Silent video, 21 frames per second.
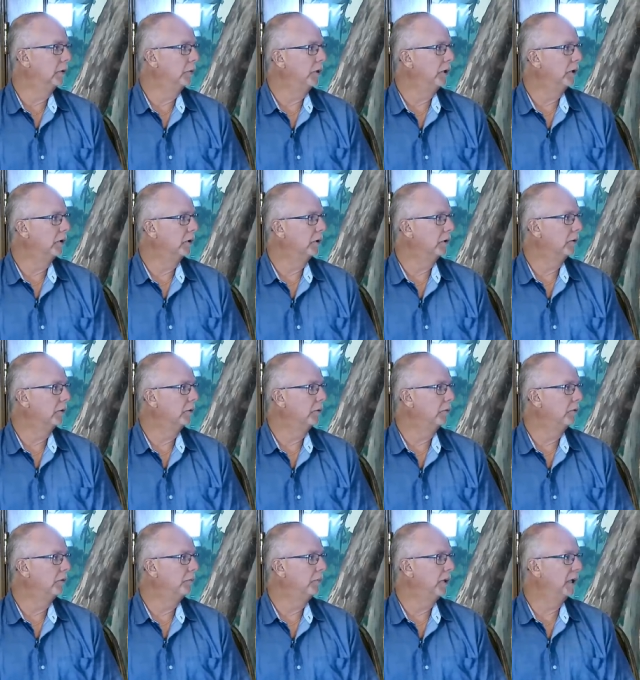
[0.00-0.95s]

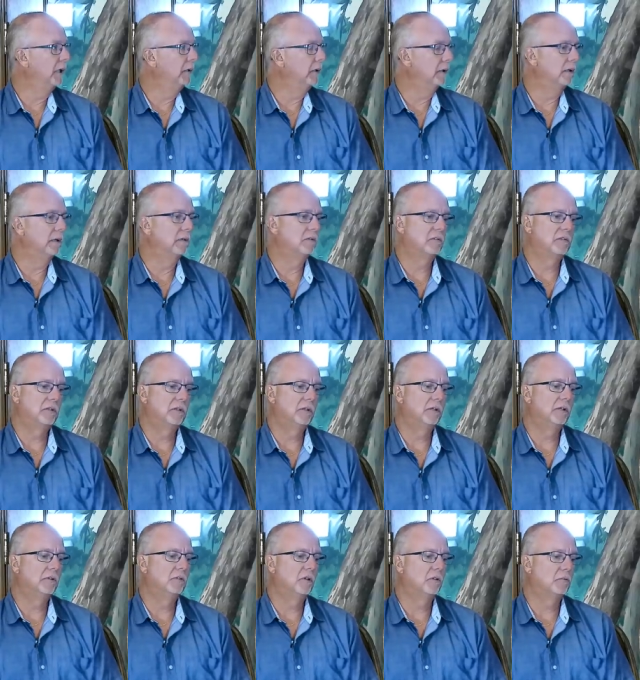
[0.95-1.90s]
we've made the
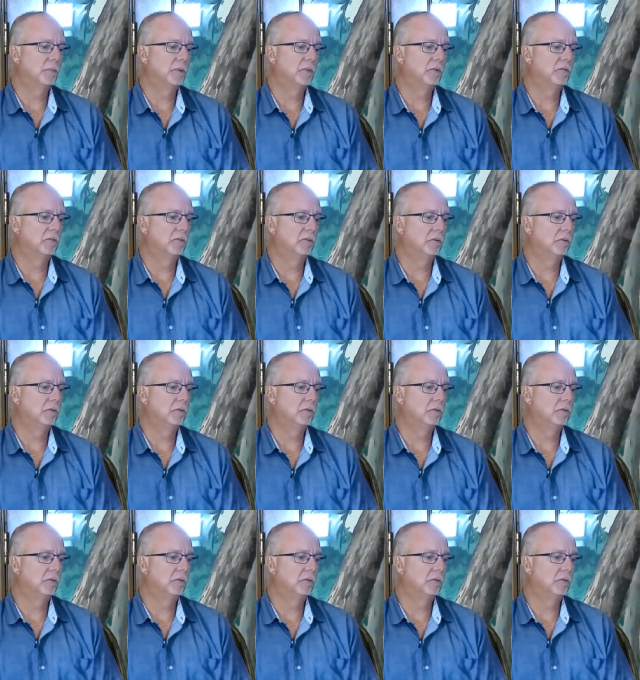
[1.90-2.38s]
necessary adjustments